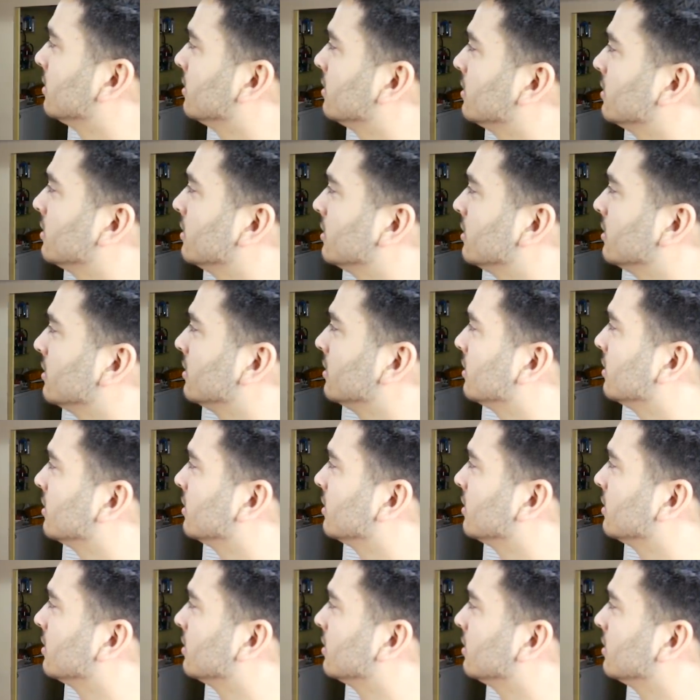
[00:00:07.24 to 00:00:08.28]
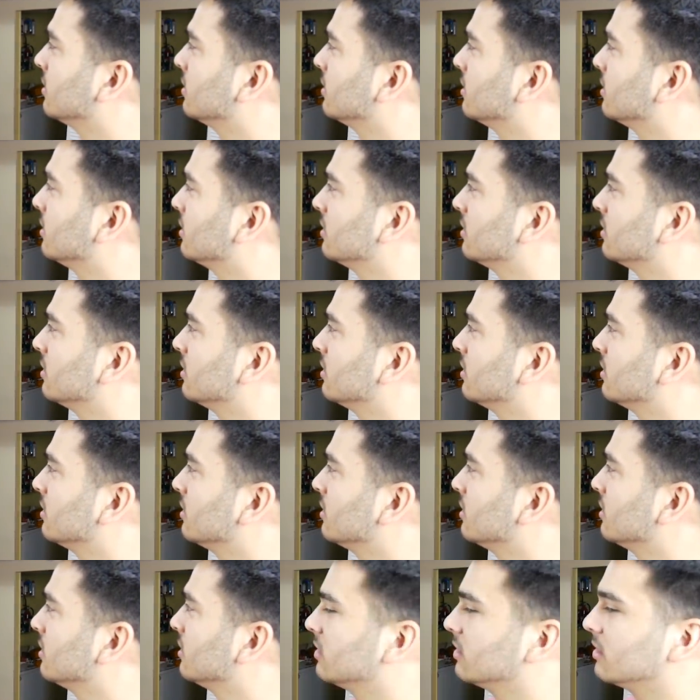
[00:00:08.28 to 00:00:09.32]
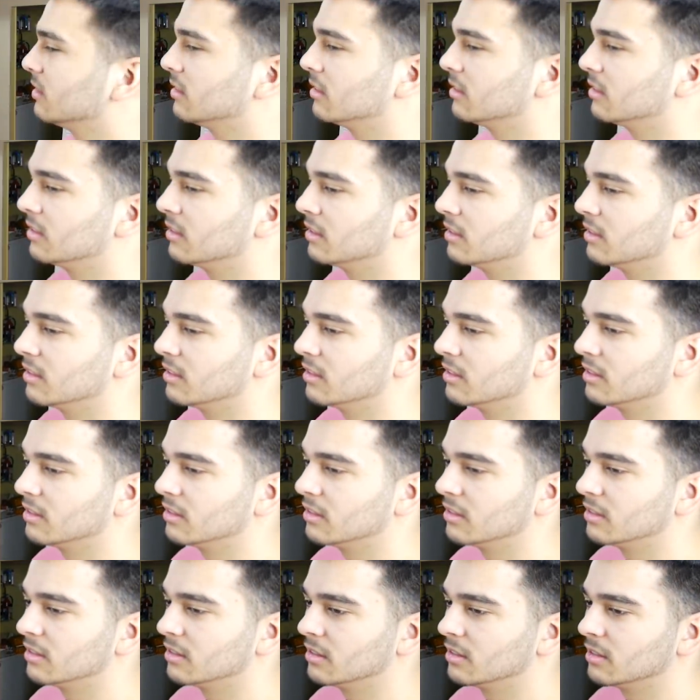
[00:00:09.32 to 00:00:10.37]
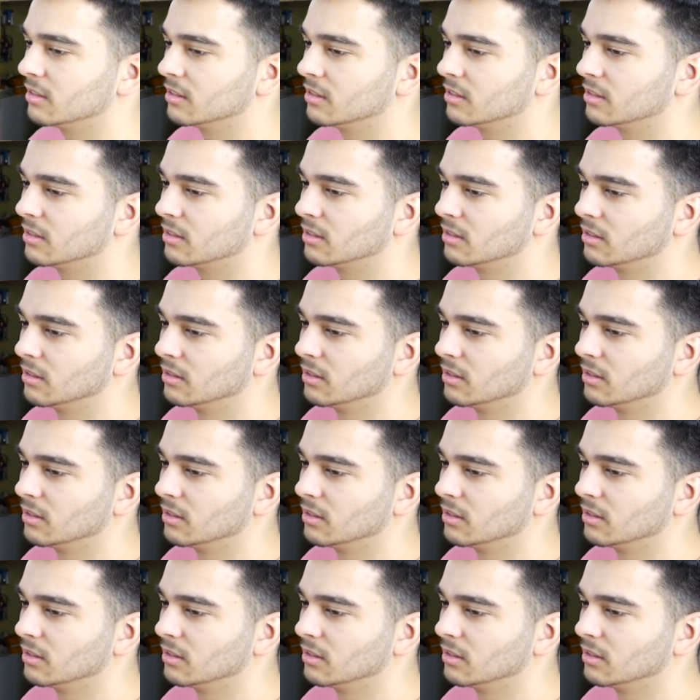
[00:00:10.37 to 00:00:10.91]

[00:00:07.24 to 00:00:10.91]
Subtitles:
The person shown says nothing.